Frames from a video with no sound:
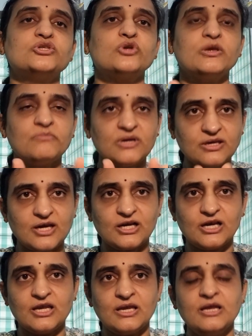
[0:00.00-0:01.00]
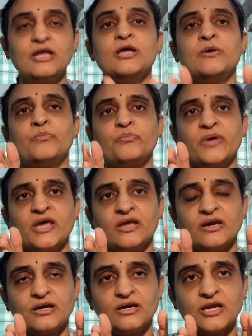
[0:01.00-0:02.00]
So immediately
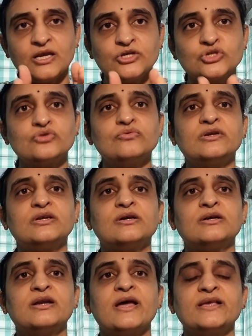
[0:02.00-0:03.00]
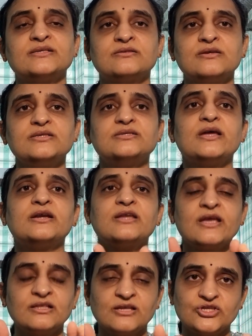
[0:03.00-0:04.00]
parent needs to recognize this and
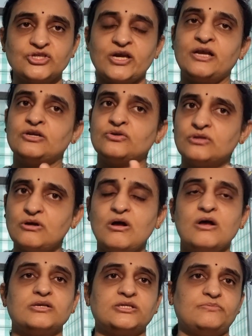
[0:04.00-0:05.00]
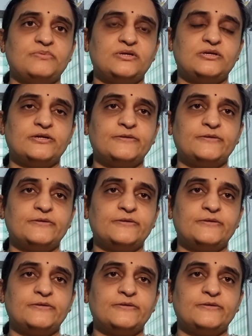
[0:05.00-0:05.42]
take the child to the hospital.